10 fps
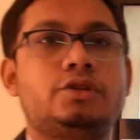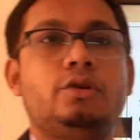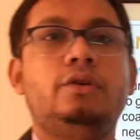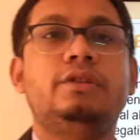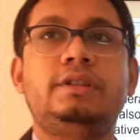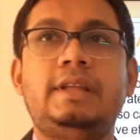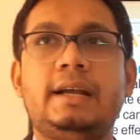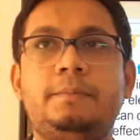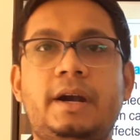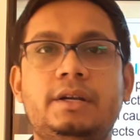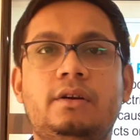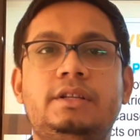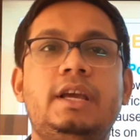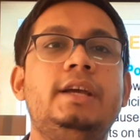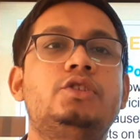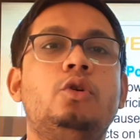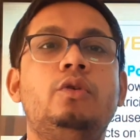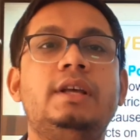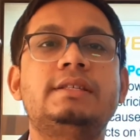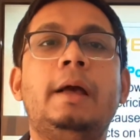So that particular thing is
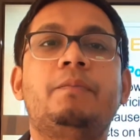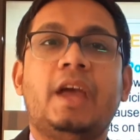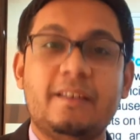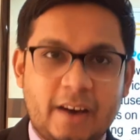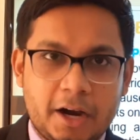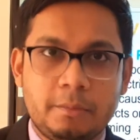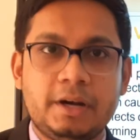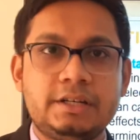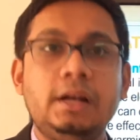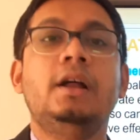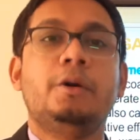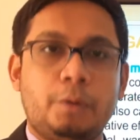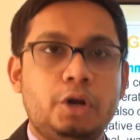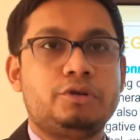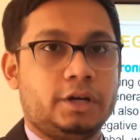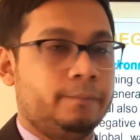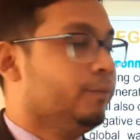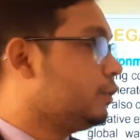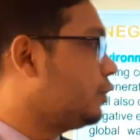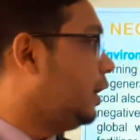known as environmental pollution.
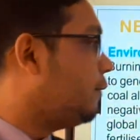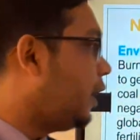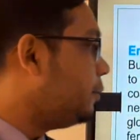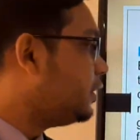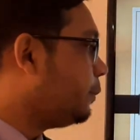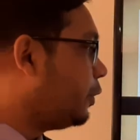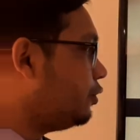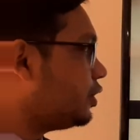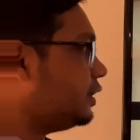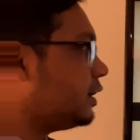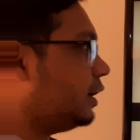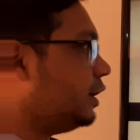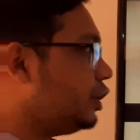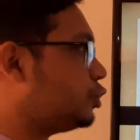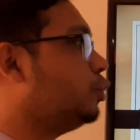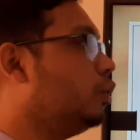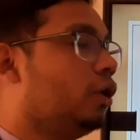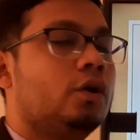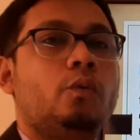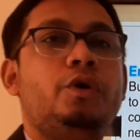So environmental pollution is an issue
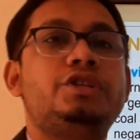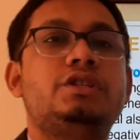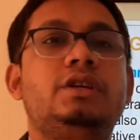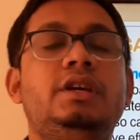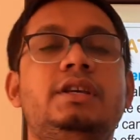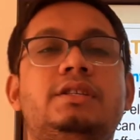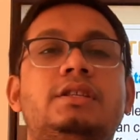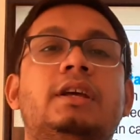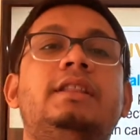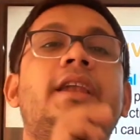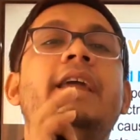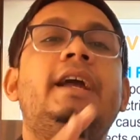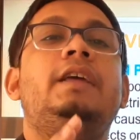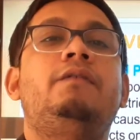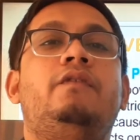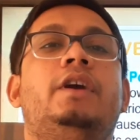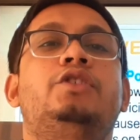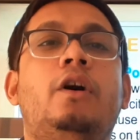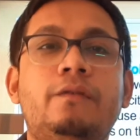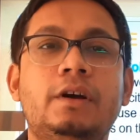which is the negative effect of